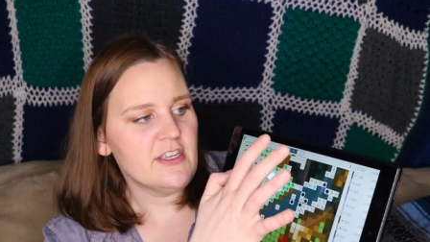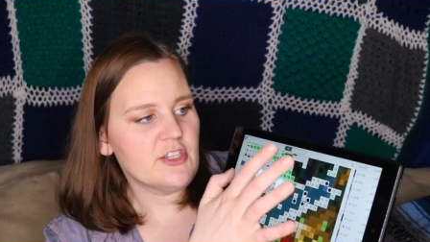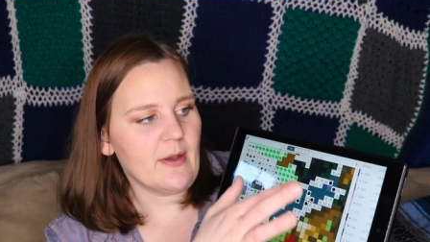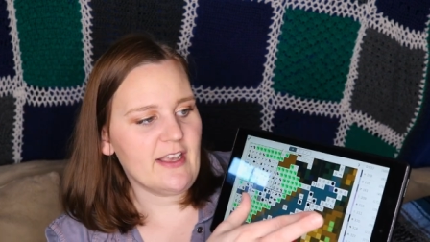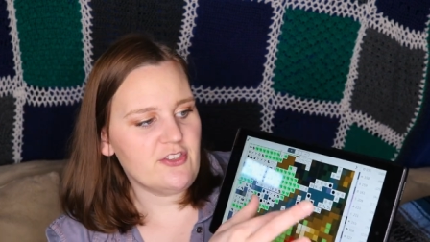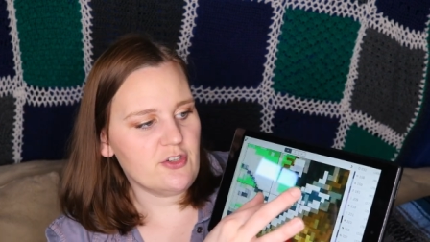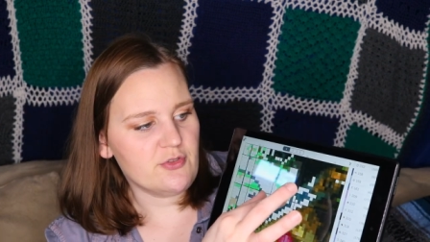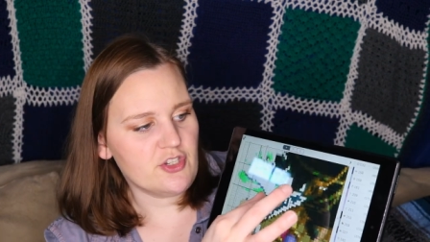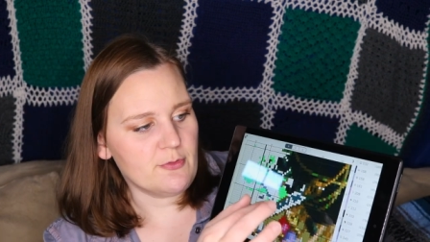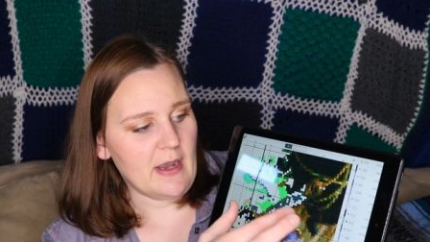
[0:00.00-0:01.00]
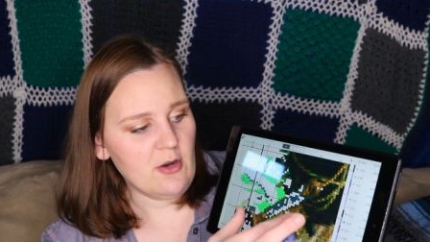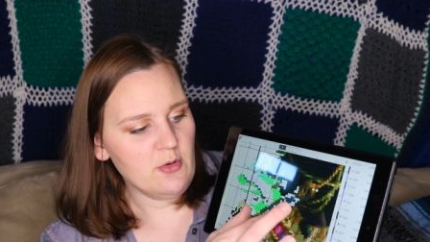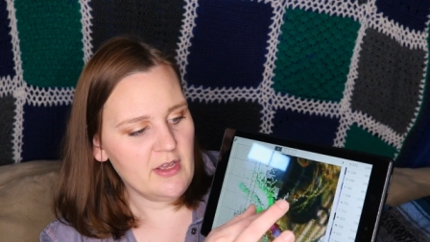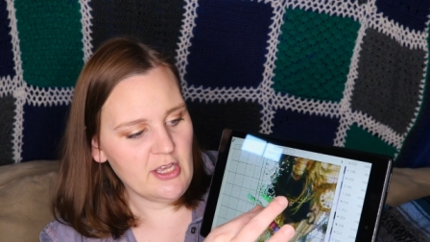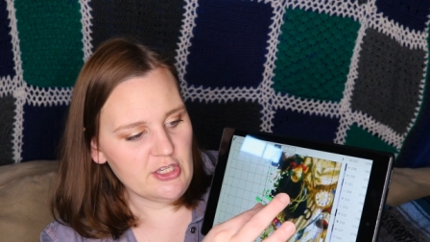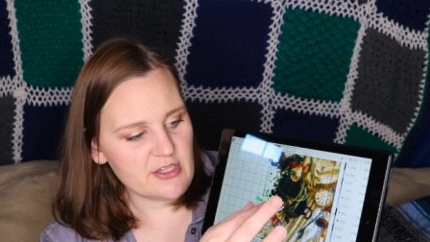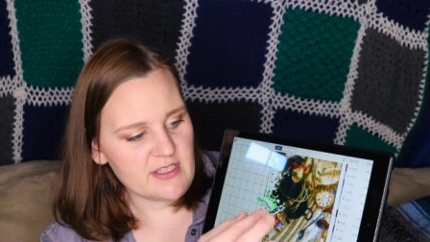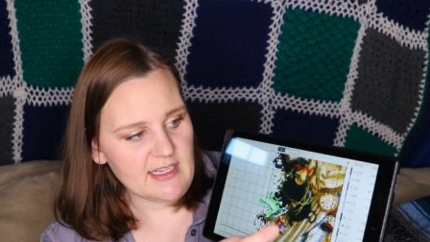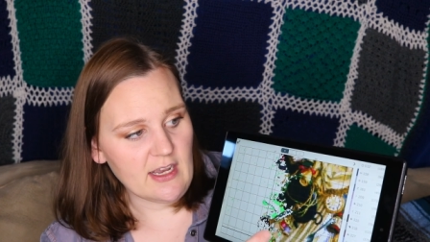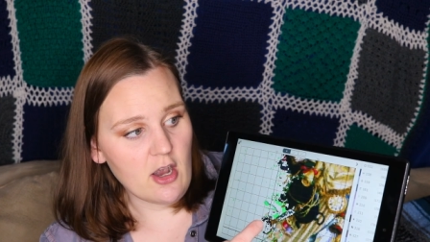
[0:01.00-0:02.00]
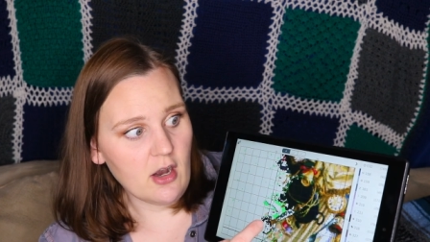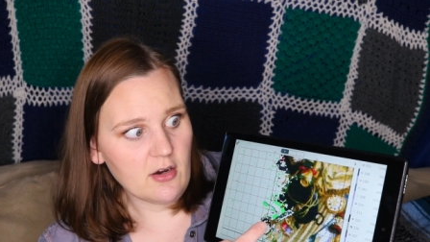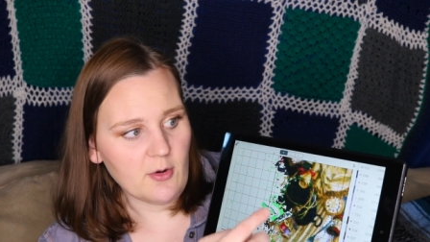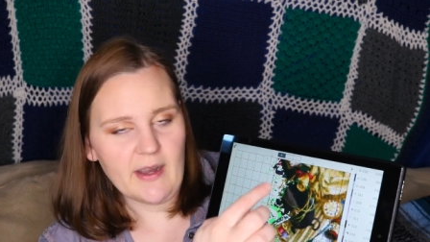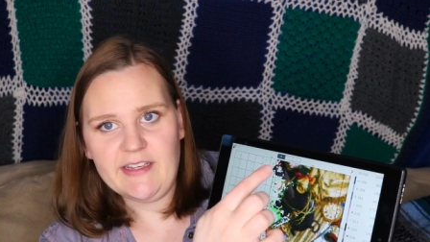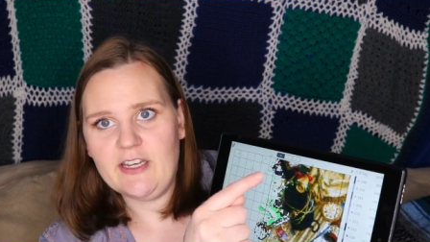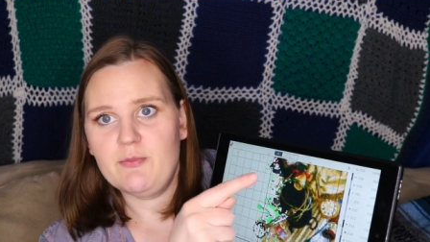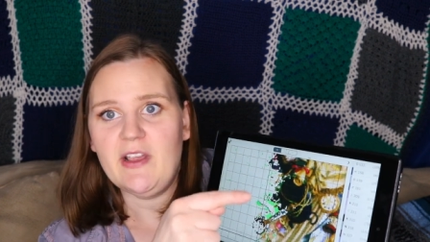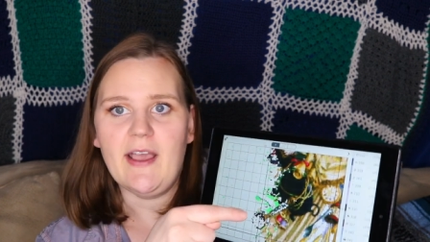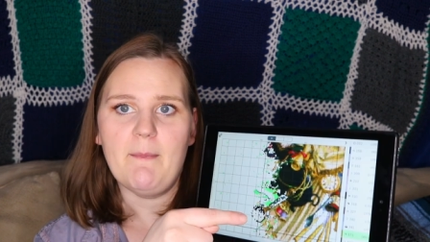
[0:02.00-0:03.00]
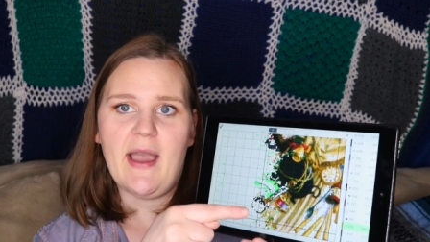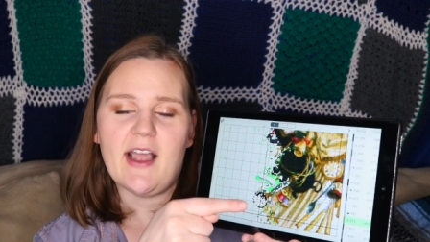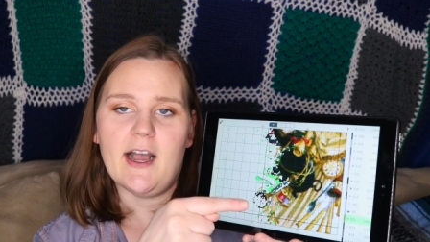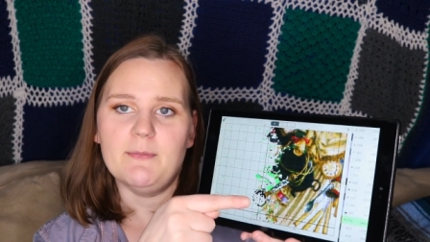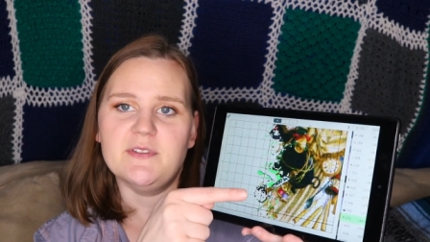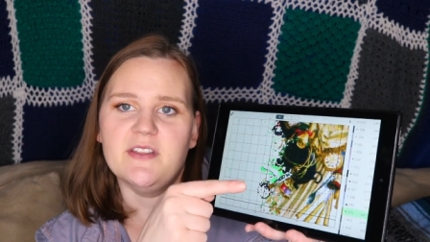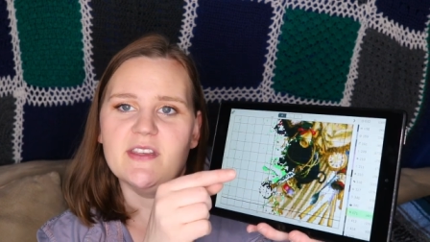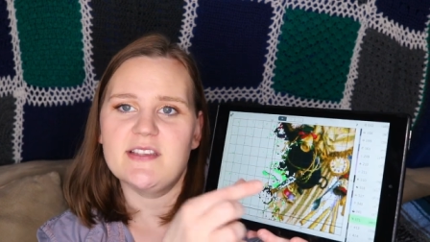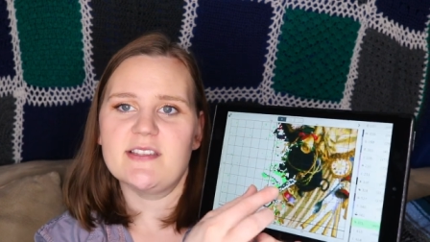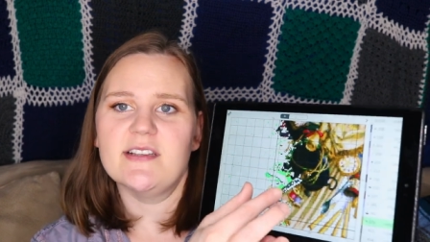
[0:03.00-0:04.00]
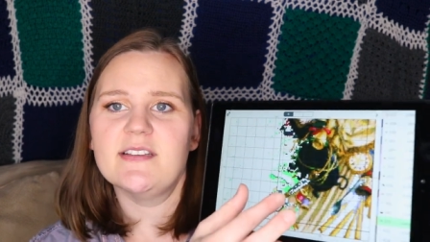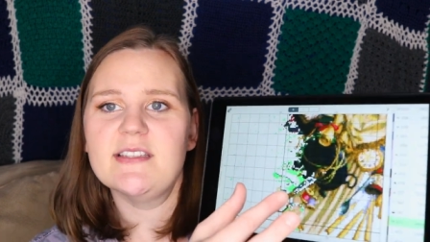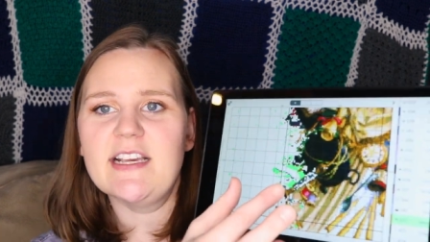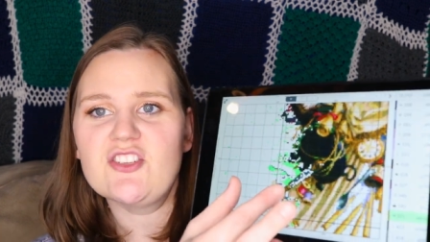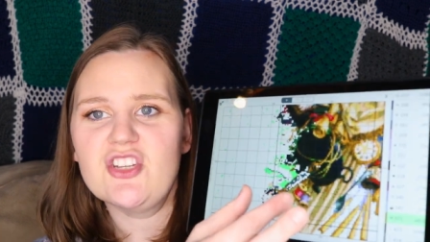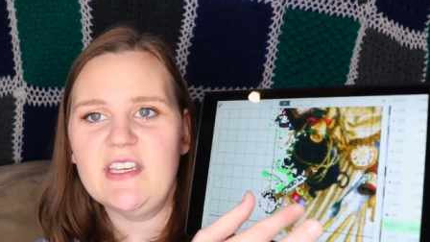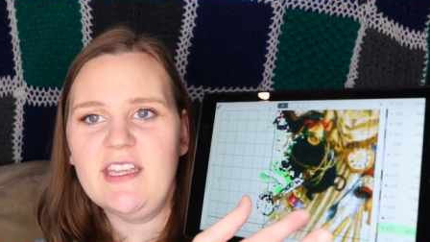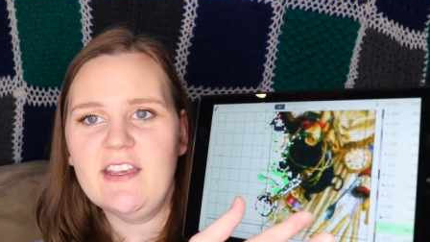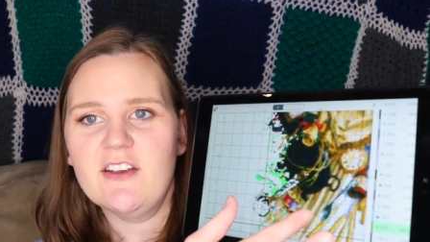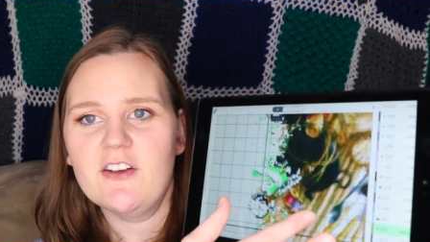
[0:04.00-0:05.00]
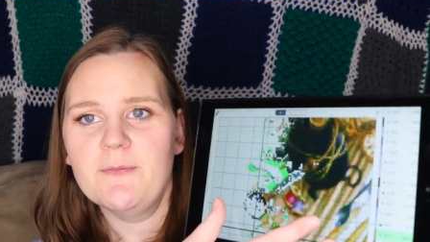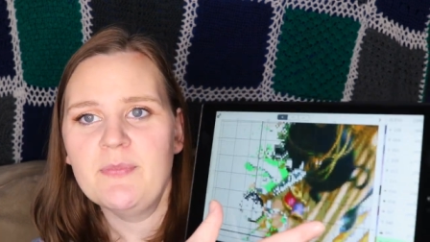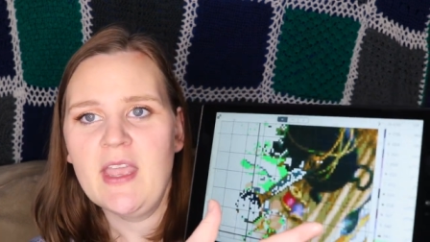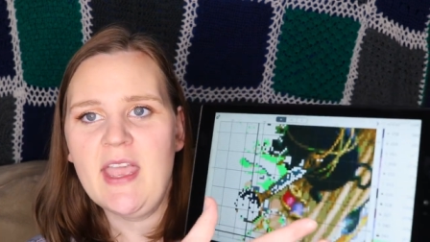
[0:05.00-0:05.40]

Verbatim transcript: So as you zoom out, you can see, oh, I need to bring it back up to this section here.